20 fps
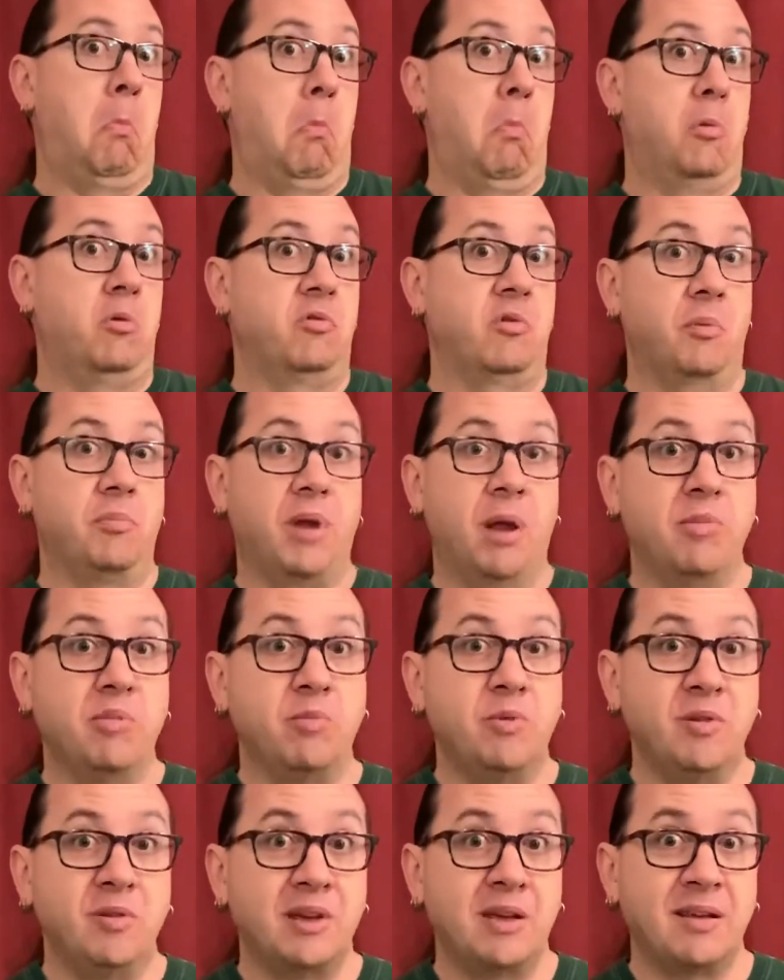Sometimes
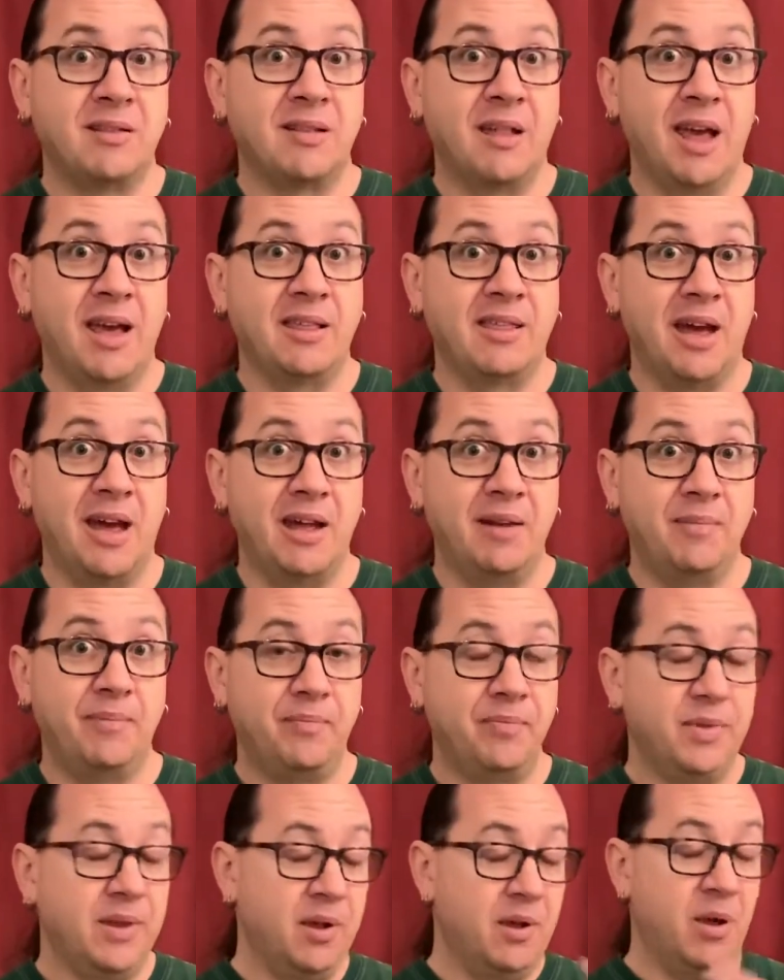music is like that.
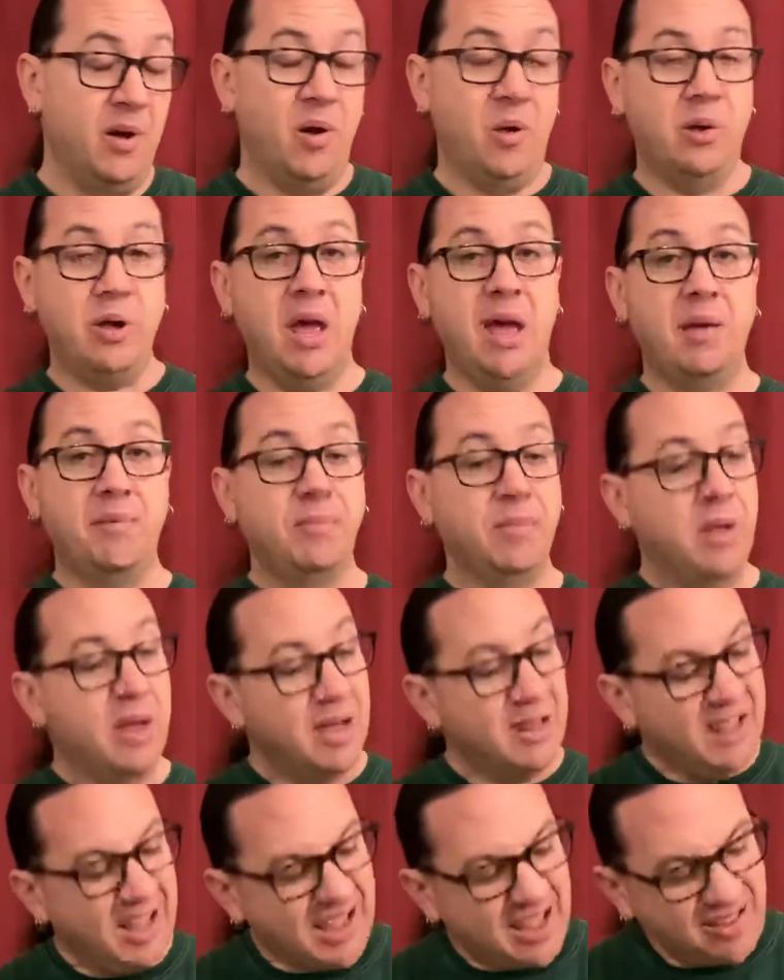Okay, and
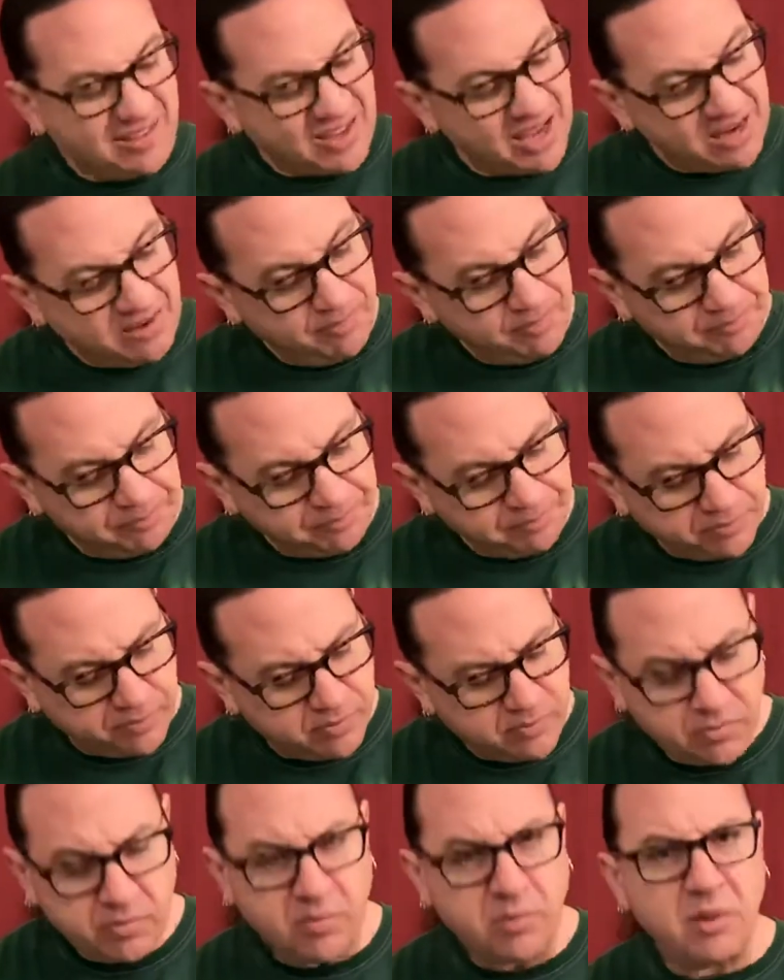like I said,
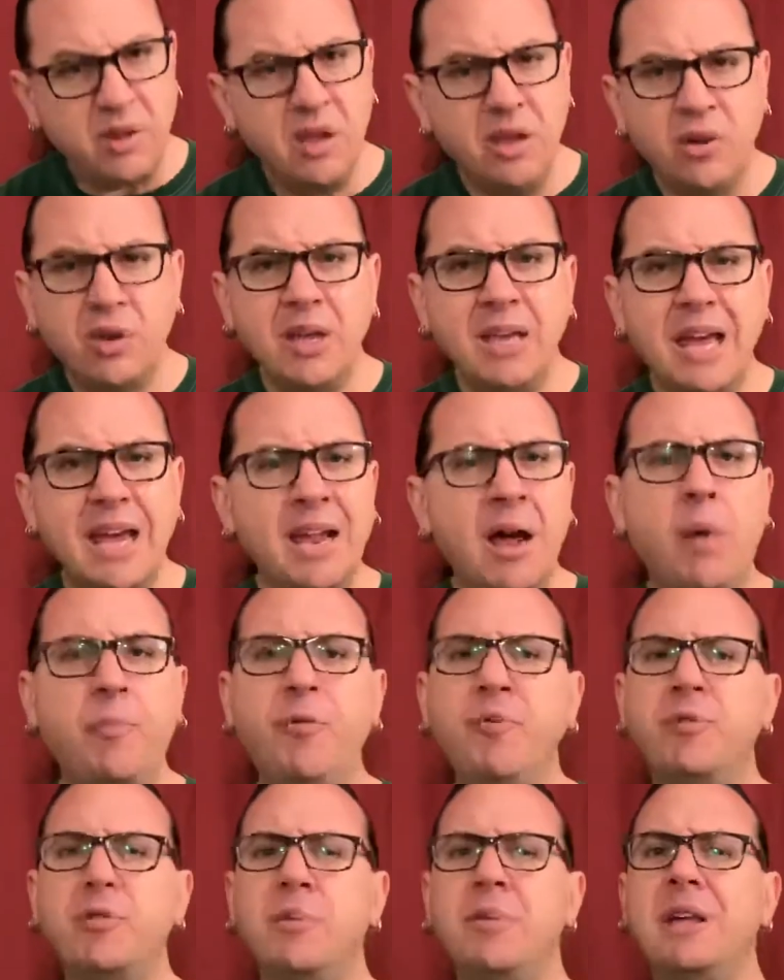you can get help from
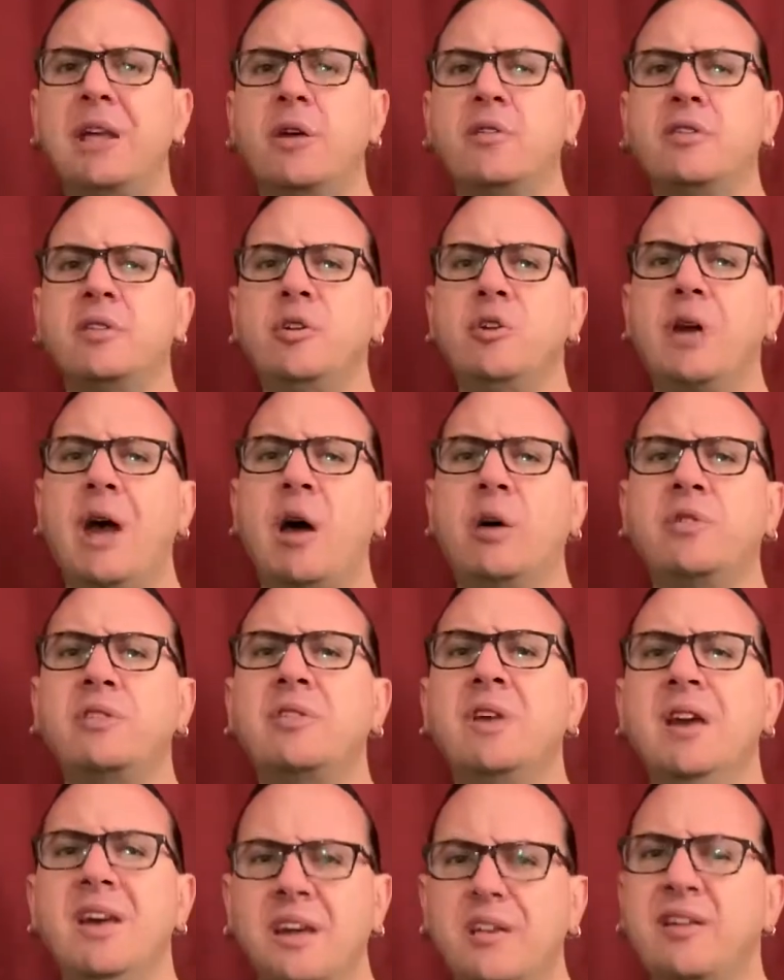somebody else in your house
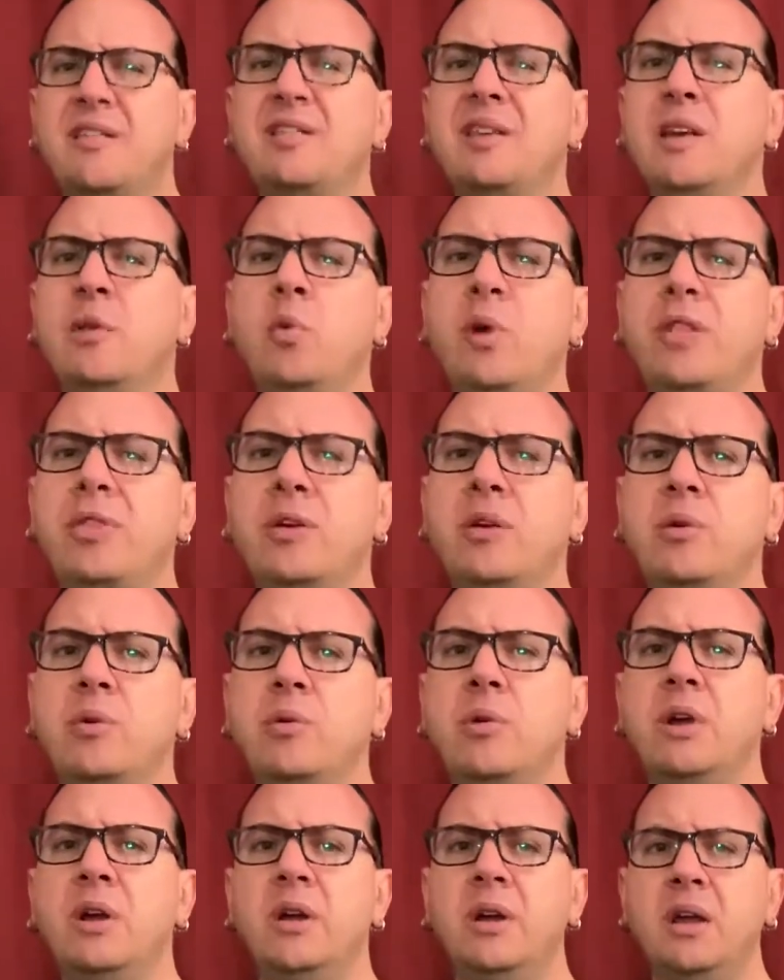to sing with you
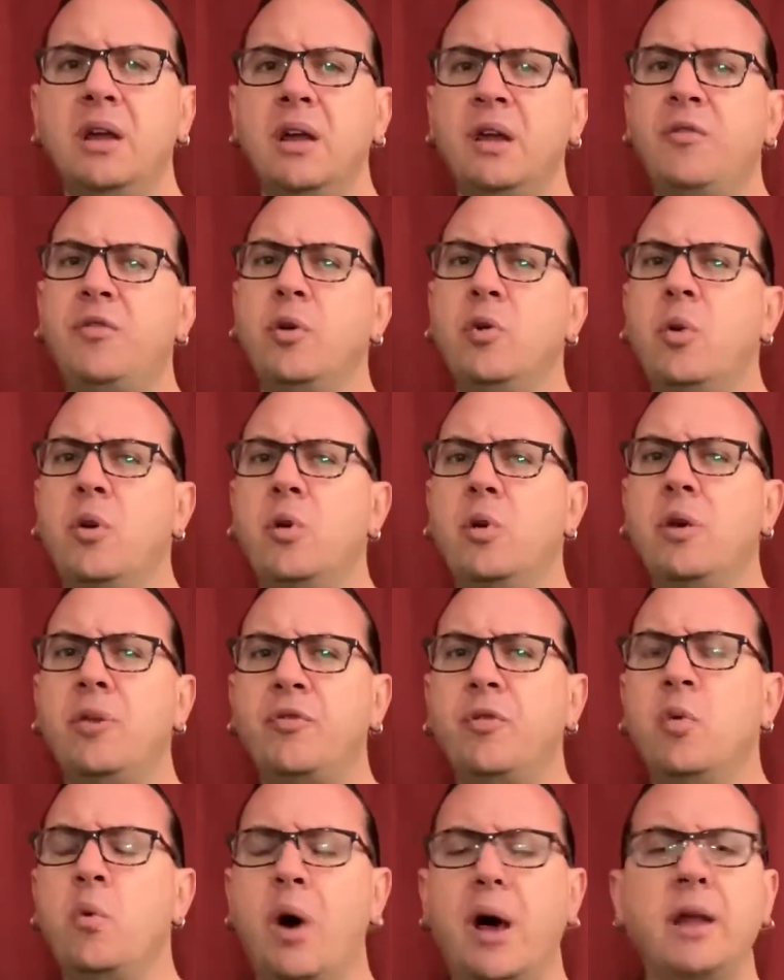if you
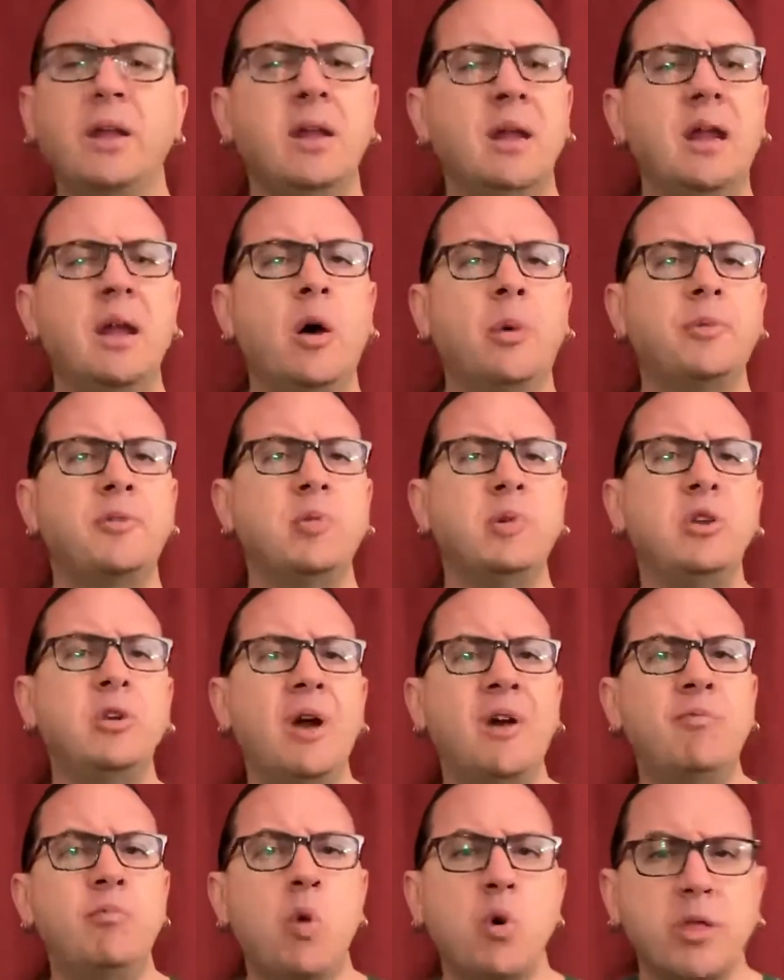want. It helps when you
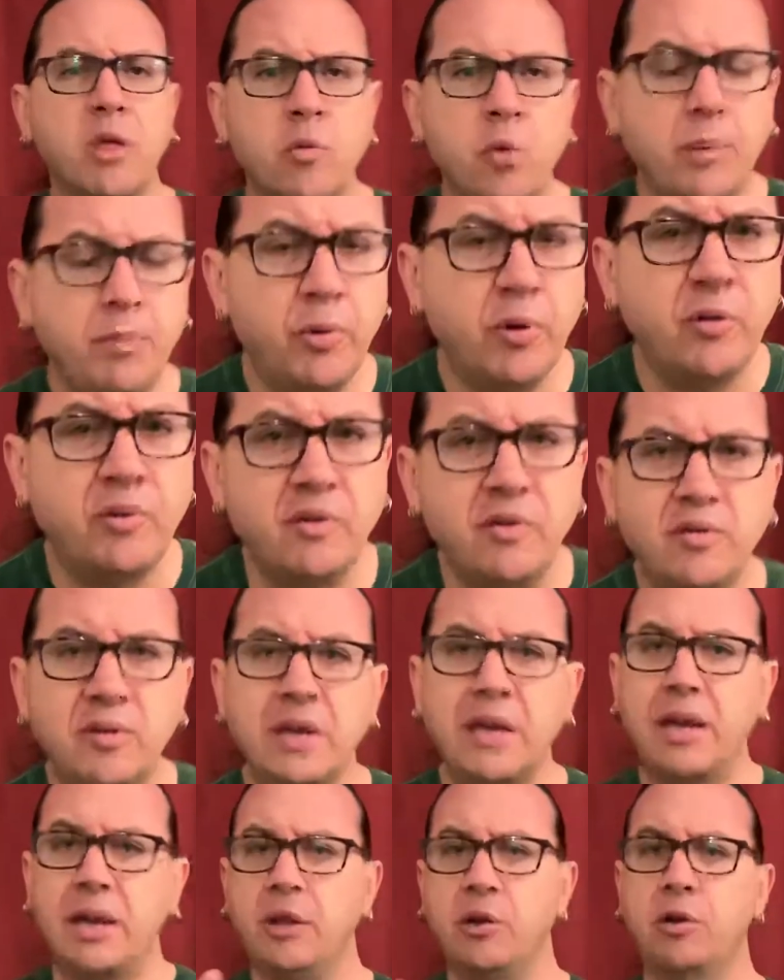have more than one person
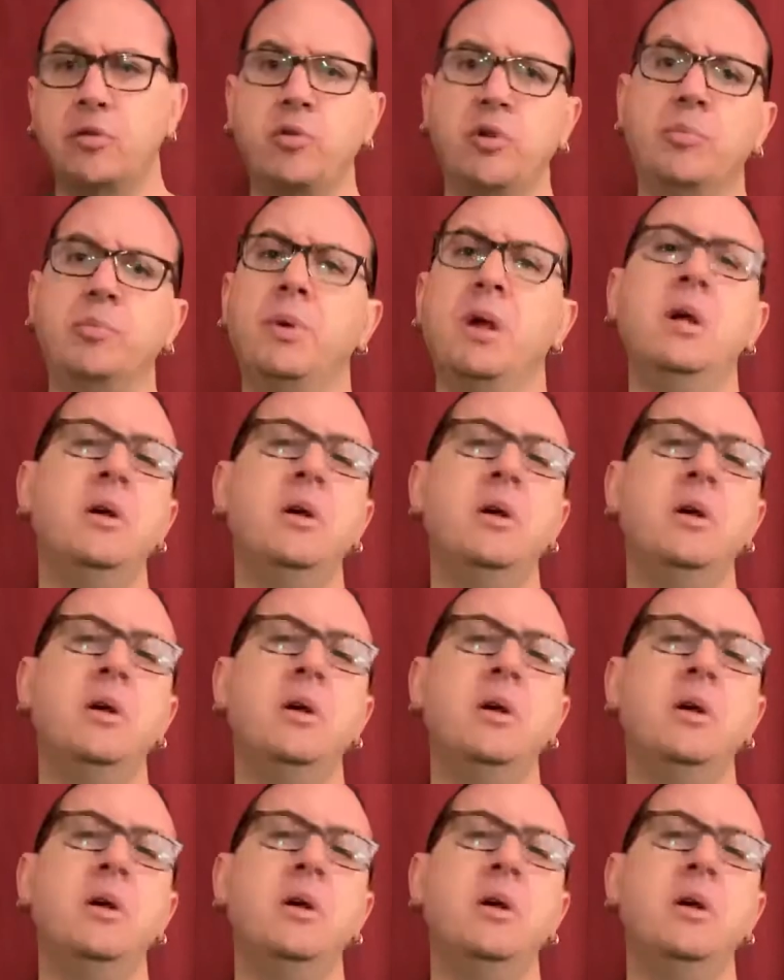singing in your group.